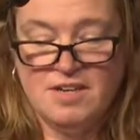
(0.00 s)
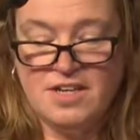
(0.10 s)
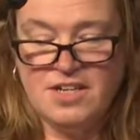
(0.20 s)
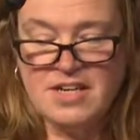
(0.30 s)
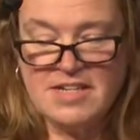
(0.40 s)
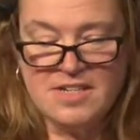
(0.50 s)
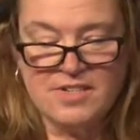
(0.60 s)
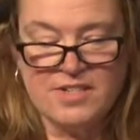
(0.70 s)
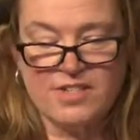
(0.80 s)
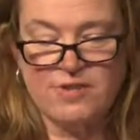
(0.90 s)
In a
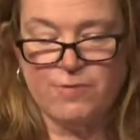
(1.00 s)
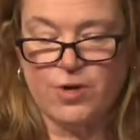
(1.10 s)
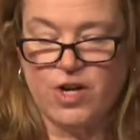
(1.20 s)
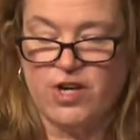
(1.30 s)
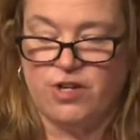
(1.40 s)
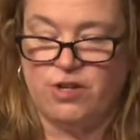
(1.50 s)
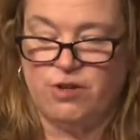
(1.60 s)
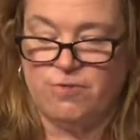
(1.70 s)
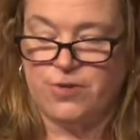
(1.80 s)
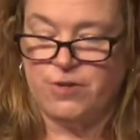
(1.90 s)
1964
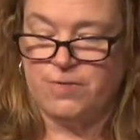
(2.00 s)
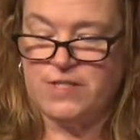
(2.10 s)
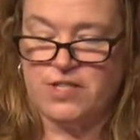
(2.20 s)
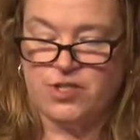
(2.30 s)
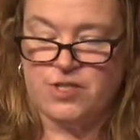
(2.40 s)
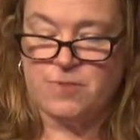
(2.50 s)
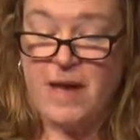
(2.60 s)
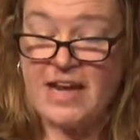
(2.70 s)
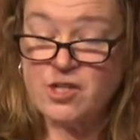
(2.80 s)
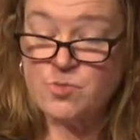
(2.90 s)
article for the Physicians
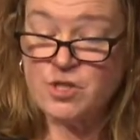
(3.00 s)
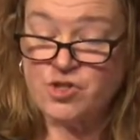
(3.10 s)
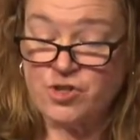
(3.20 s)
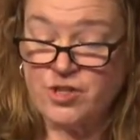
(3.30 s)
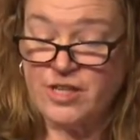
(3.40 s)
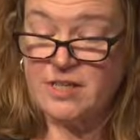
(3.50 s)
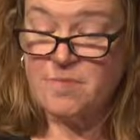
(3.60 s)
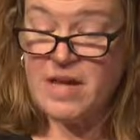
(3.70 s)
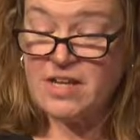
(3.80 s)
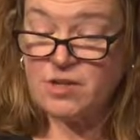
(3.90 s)
Management Journal on the
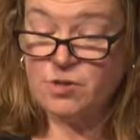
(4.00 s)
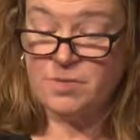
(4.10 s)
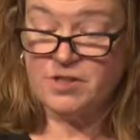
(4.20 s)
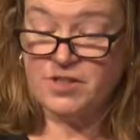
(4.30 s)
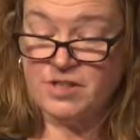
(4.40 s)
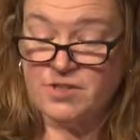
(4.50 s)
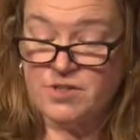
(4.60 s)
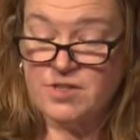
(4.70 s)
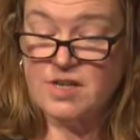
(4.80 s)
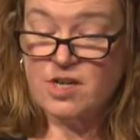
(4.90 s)
medical
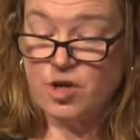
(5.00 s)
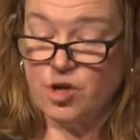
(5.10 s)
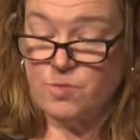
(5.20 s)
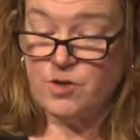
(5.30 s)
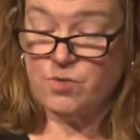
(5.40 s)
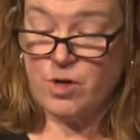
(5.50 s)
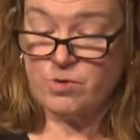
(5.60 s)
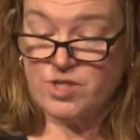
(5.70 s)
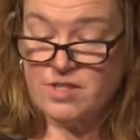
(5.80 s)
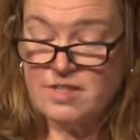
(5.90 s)
buildings, Erdman
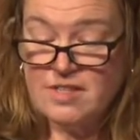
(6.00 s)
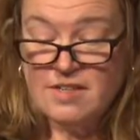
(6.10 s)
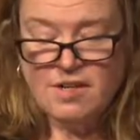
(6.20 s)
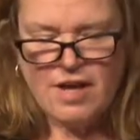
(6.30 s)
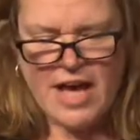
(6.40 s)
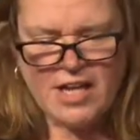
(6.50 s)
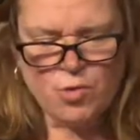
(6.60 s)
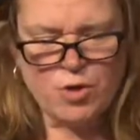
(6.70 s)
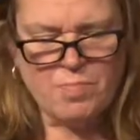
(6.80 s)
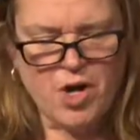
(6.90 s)
wrote,
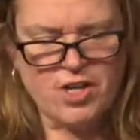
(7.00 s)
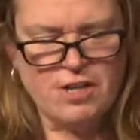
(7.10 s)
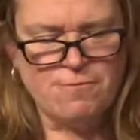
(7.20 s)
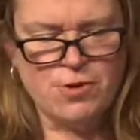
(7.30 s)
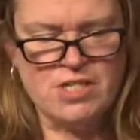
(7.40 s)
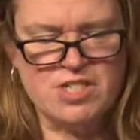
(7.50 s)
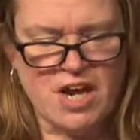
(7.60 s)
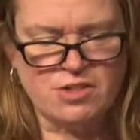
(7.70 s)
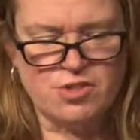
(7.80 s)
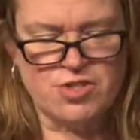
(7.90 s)
Adequate parking for a
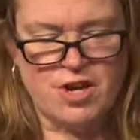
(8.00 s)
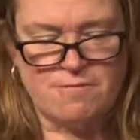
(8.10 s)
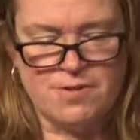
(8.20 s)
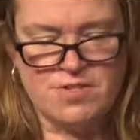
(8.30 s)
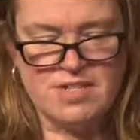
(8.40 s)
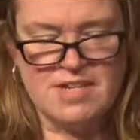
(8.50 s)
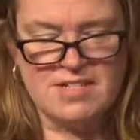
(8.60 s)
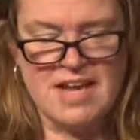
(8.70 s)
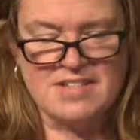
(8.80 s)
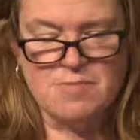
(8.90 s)
doctor's office
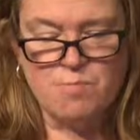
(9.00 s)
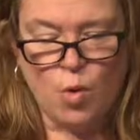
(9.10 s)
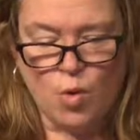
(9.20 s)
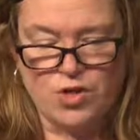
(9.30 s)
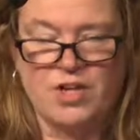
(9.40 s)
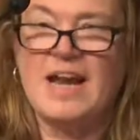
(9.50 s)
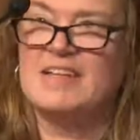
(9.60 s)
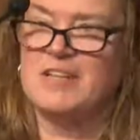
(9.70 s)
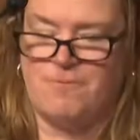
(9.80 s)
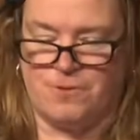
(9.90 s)
is as important
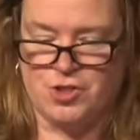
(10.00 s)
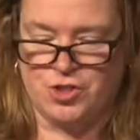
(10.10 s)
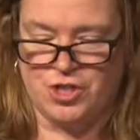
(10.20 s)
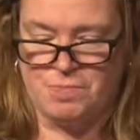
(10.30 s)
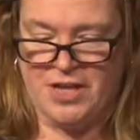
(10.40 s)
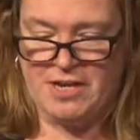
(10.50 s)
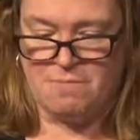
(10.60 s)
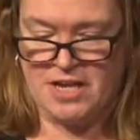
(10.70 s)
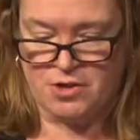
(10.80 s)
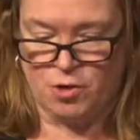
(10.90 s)
as an efficiently
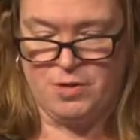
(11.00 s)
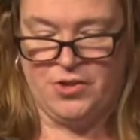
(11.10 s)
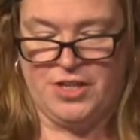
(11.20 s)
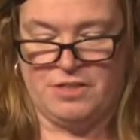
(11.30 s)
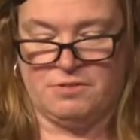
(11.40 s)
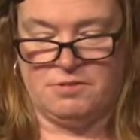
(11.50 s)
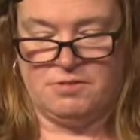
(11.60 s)
planned medical building.